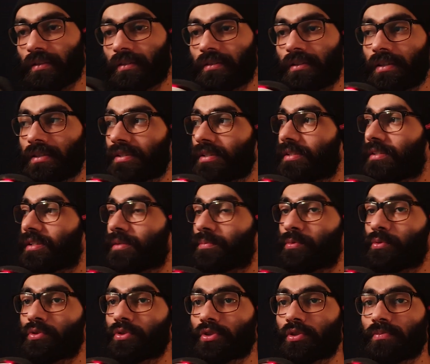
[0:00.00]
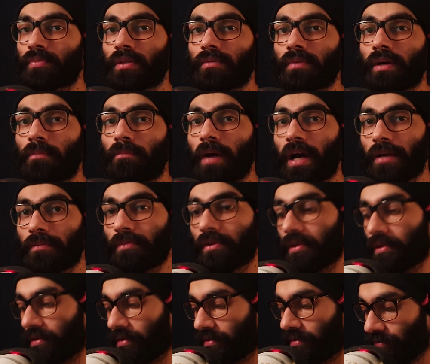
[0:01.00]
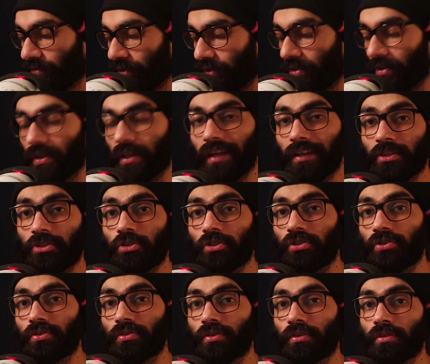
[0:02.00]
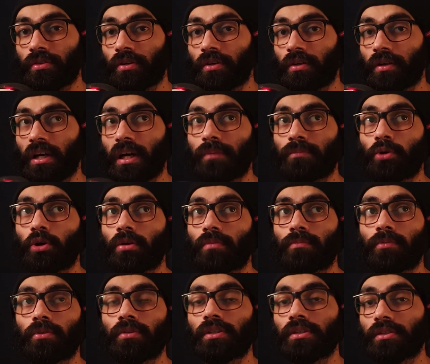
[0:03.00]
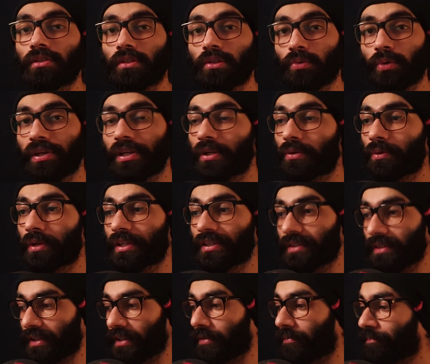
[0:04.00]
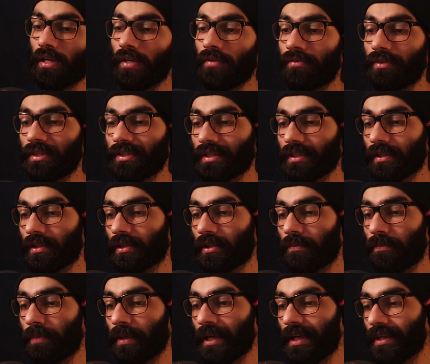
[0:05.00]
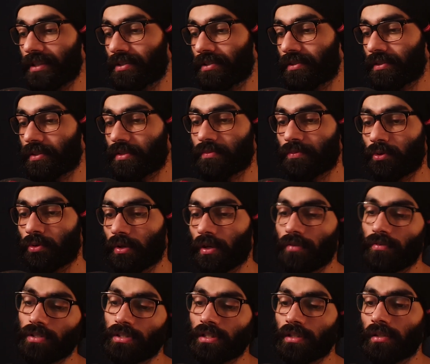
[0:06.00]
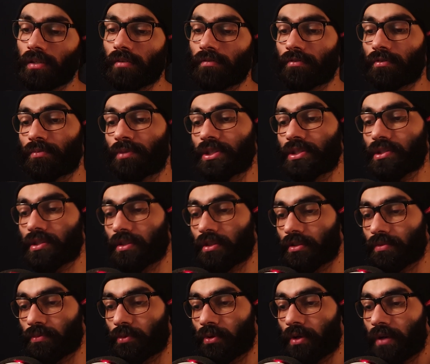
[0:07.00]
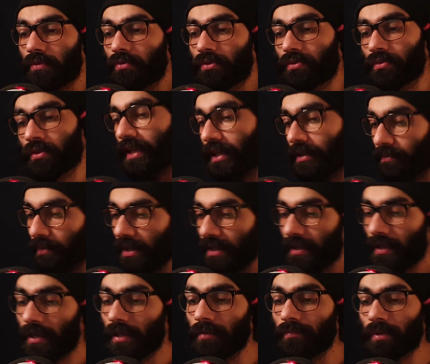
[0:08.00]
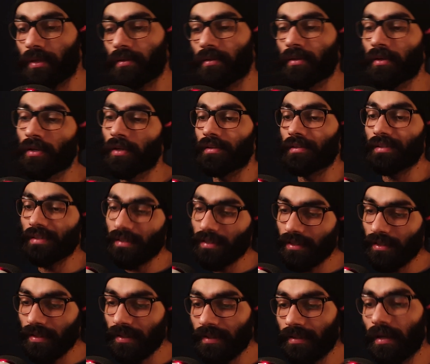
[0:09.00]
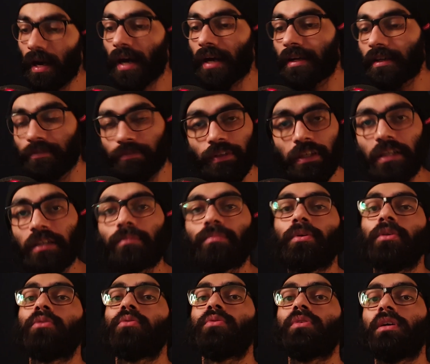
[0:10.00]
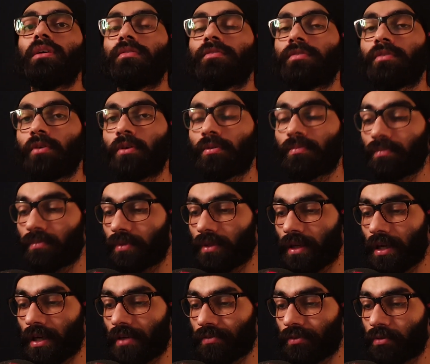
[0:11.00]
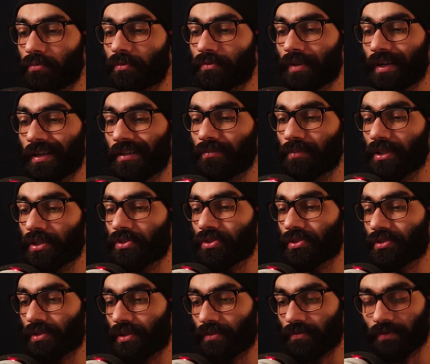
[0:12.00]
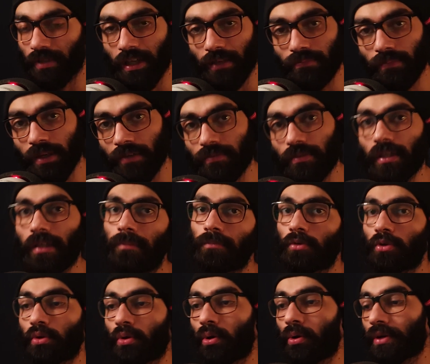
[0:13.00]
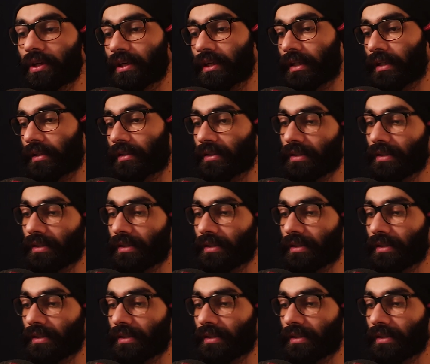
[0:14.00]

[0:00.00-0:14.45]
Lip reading: This is supposed to be my Bible for the next year. I'm talking about the year 2023. Every single page in this book, every single information in this book, I want to take my time and really dive deep into the art form of animation and frame by frame drawing, and